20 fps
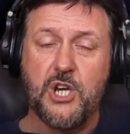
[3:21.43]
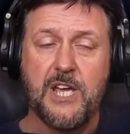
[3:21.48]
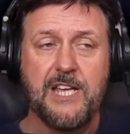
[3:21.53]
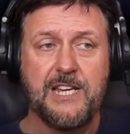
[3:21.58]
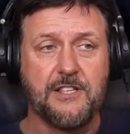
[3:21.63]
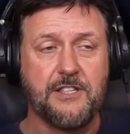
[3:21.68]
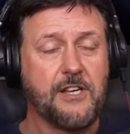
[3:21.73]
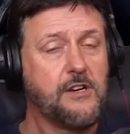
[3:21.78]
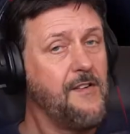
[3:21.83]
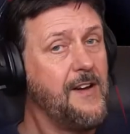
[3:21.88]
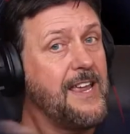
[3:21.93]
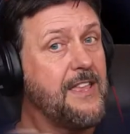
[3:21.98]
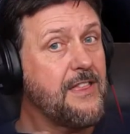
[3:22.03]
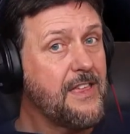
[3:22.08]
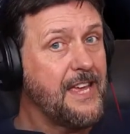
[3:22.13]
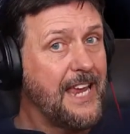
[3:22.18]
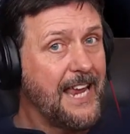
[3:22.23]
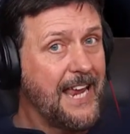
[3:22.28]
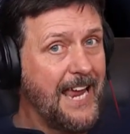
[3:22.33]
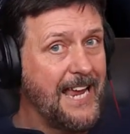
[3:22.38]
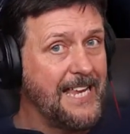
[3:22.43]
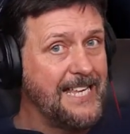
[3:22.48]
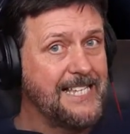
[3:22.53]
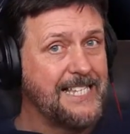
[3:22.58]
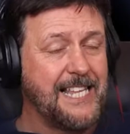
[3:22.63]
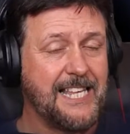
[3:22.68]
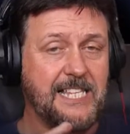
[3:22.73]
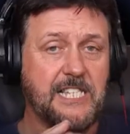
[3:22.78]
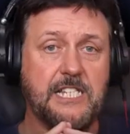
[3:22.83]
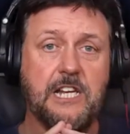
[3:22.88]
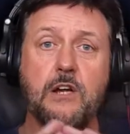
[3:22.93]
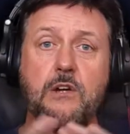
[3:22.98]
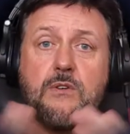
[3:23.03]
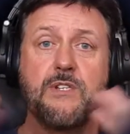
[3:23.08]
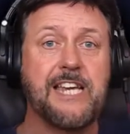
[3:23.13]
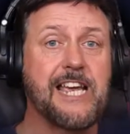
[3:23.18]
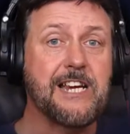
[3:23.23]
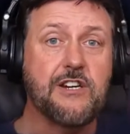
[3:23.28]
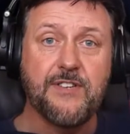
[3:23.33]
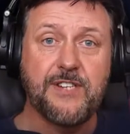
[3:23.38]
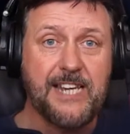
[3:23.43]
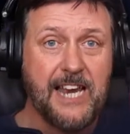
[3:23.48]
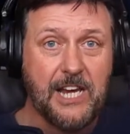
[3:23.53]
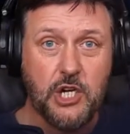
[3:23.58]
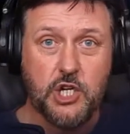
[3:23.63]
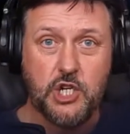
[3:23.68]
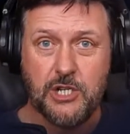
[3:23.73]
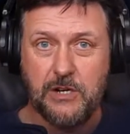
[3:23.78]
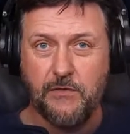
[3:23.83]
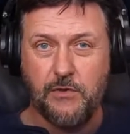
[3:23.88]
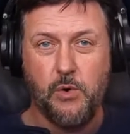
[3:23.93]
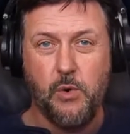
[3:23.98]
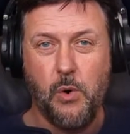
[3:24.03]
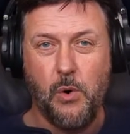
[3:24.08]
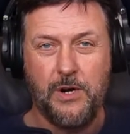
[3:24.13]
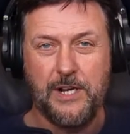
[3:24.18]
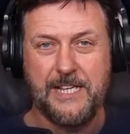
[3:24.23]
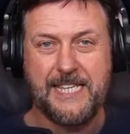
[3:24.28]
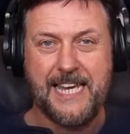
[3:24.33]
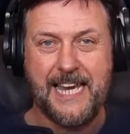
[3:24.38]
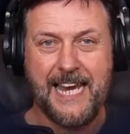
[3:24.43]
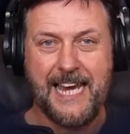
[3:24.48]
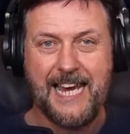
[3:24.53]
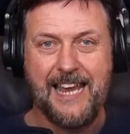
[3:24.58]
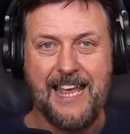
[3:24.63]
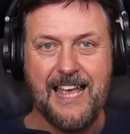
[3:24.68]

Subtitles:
Now, the great thing is there's no degradation of quality.